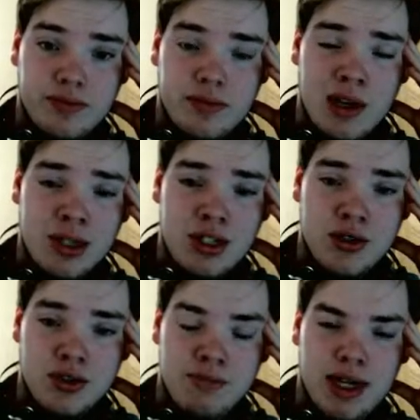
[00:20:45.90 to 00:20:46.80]
Number 2
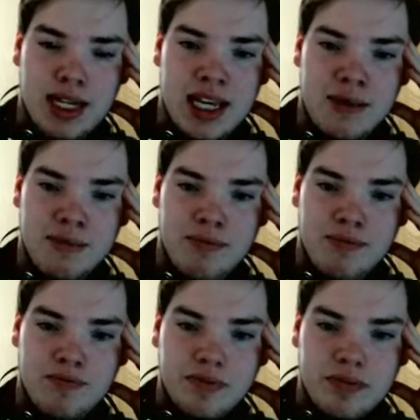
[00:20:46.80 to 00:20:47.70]
is Mudkip.
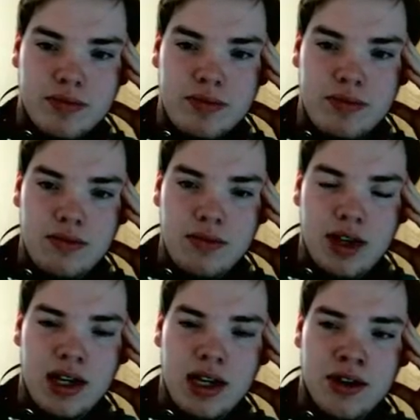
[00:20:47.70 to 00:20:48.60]

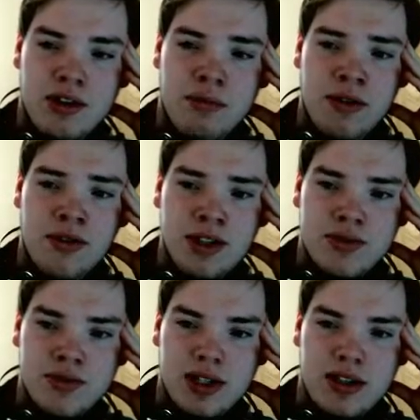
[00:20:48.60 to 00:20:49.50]
You know, number 3 is a
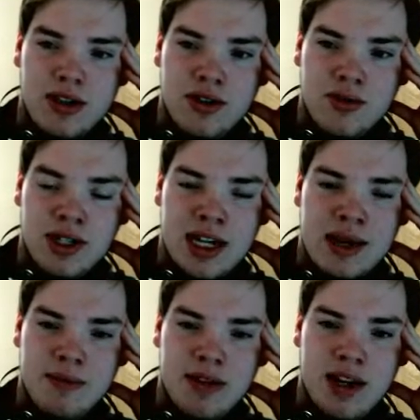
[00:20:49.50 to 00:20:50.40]
really close one.
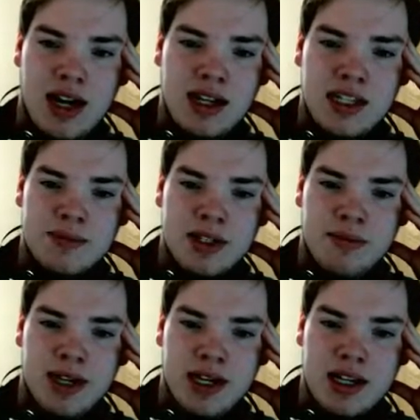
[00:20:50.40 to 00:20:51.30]
I'm kind of tempted to
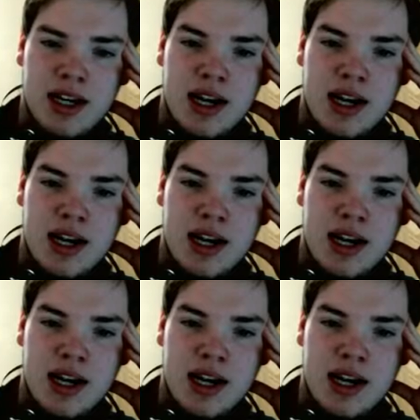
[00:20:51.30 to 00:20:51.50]
pick